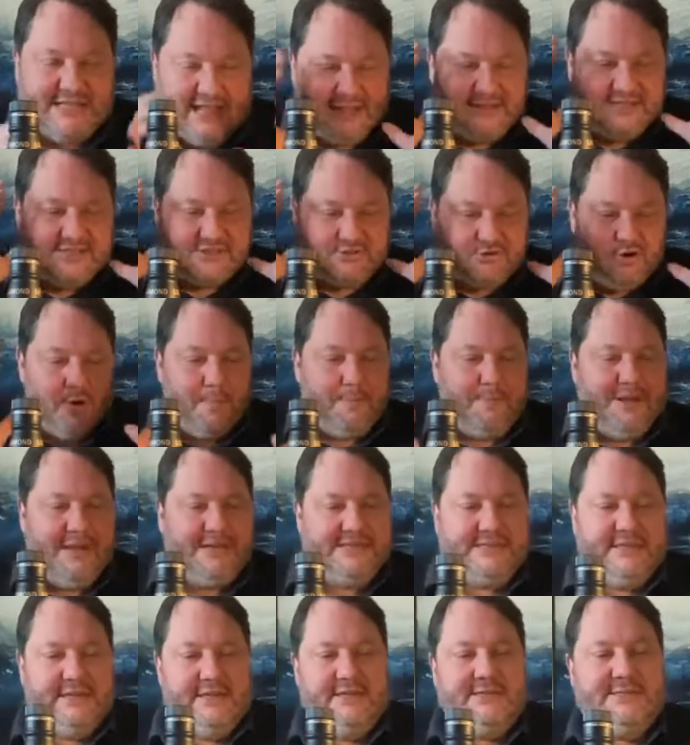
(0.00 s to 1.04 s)
that strong
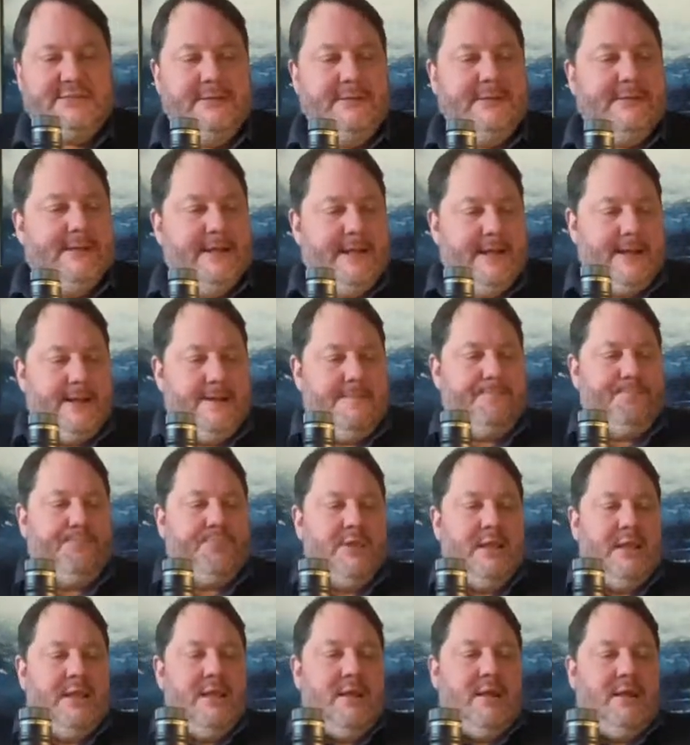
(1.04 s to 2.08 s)
peatiness.
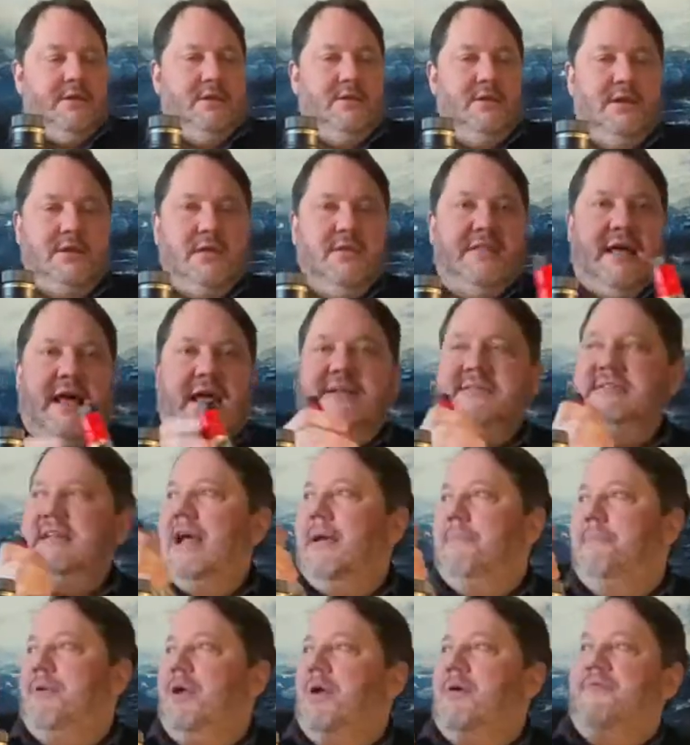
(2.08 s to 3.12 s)
Look at that. Isn't that
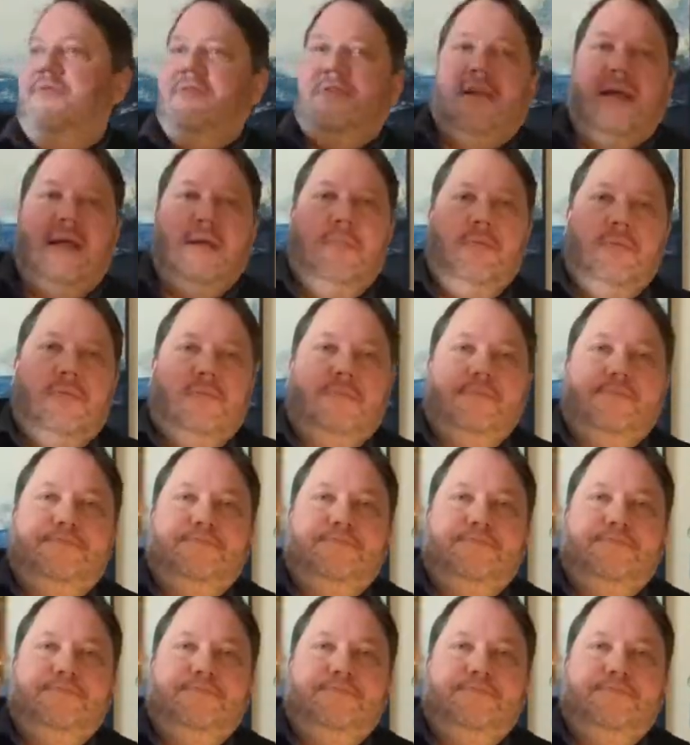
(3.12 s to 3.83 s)
a beautiful label?